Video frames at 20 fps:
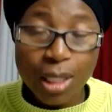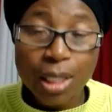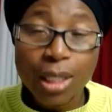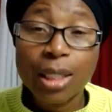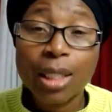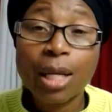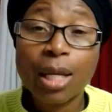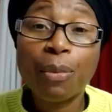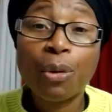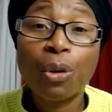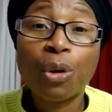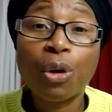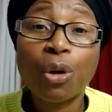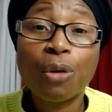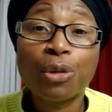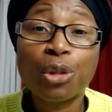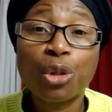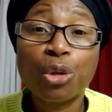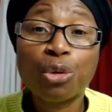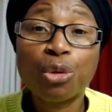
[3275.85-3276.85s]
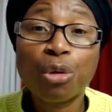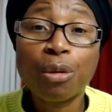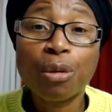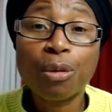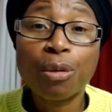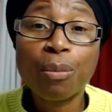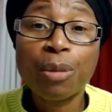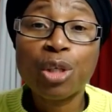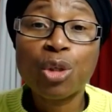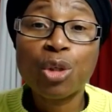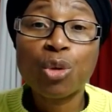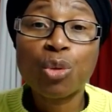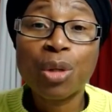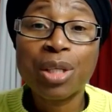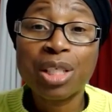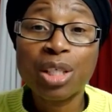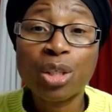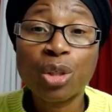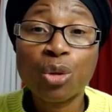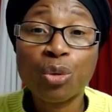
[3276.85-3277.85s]
The book of Deuteronomy
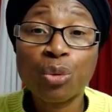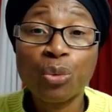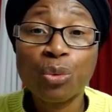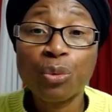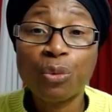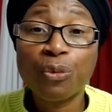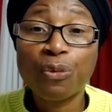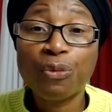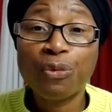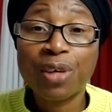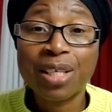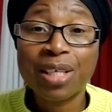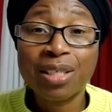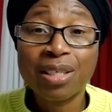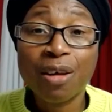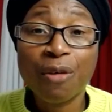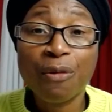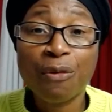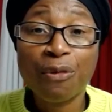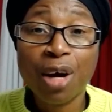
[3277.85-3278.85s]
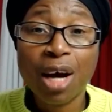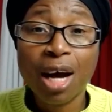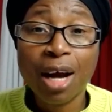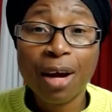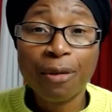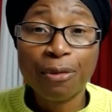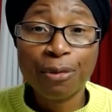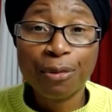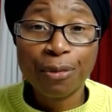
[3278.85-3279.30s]
22, verse 5.